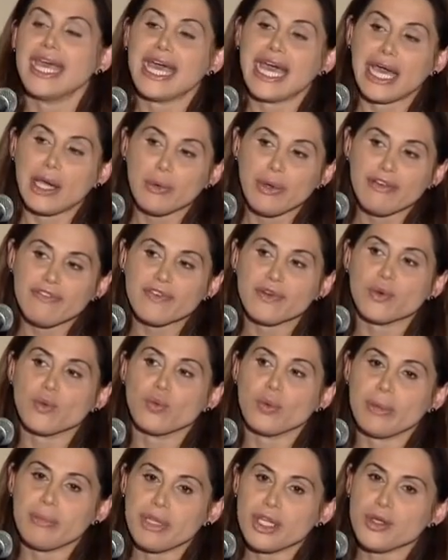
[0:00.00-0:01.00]
However,
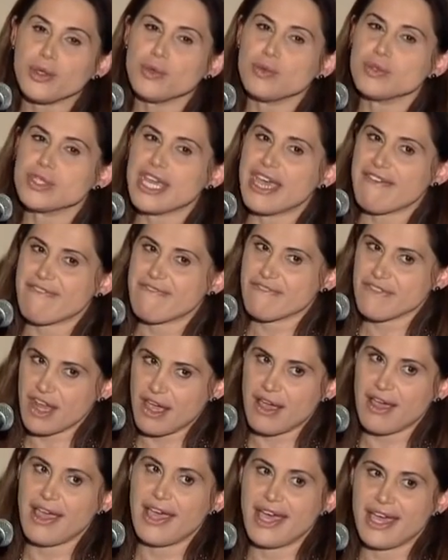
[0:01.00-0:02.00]
women who have
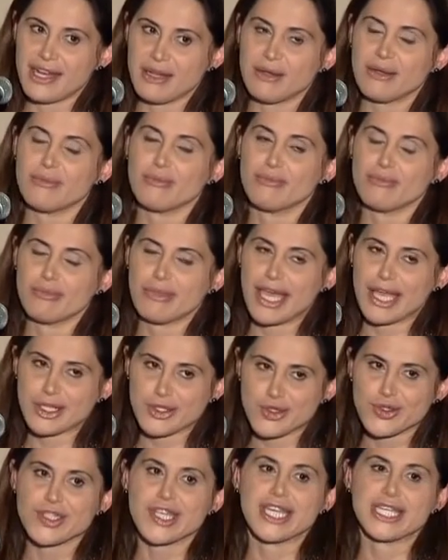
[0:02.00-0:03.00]
not had a
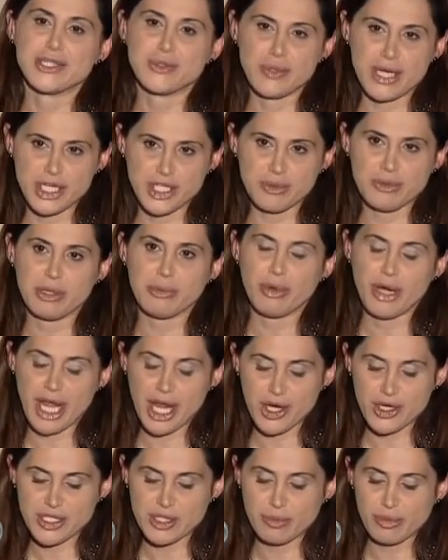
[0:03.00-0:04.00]
exercise regimen
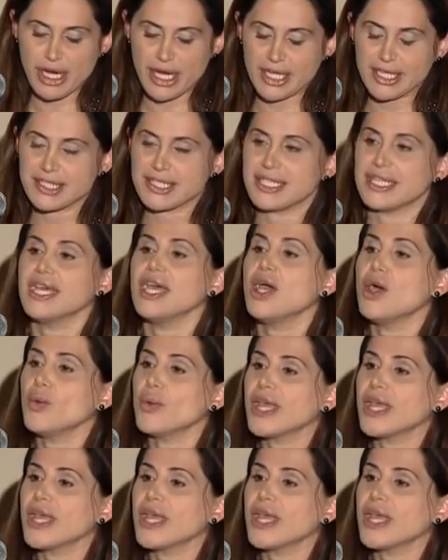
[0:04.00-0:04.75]
prior to pregnancy,